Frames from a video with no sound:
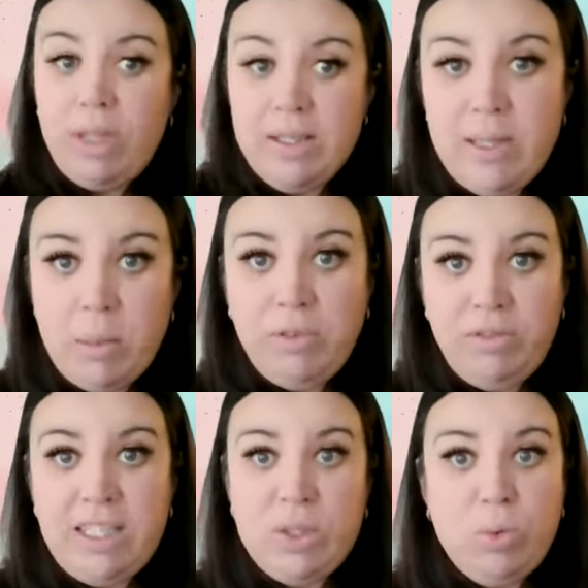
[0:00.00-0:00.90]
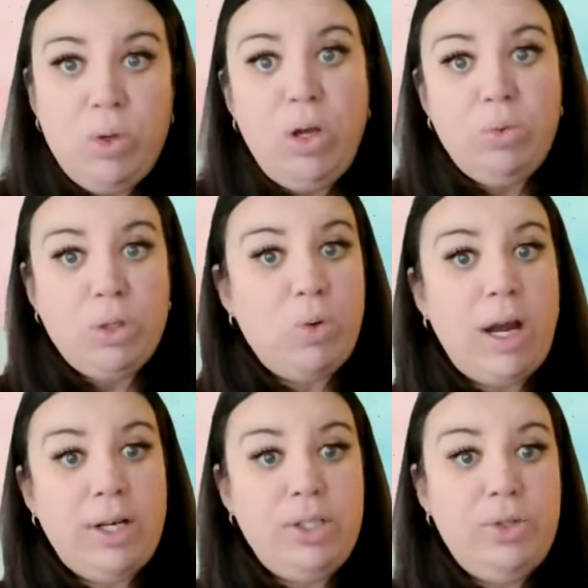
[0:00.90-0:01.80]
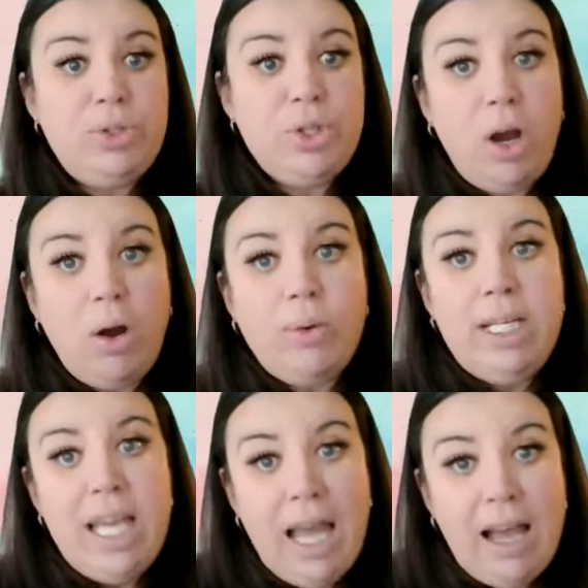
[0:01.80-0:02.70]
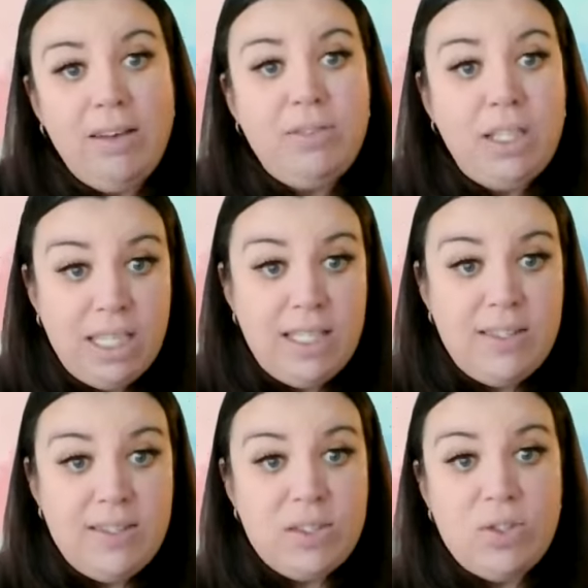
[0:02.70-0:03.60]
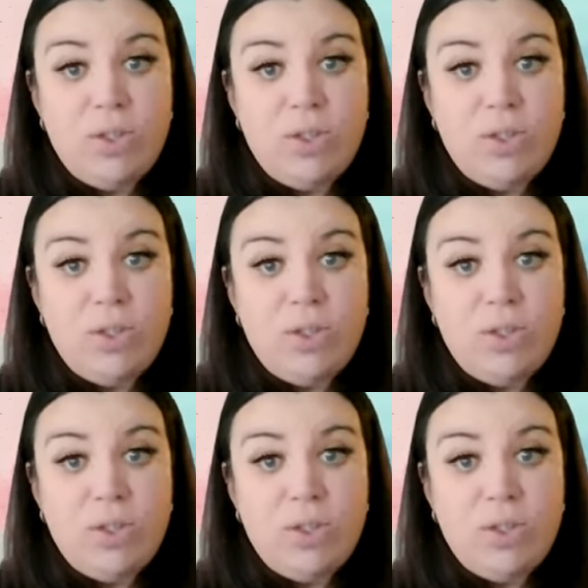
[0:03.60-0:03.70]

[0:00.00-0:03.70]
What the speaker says: Some events will require you to already have a list.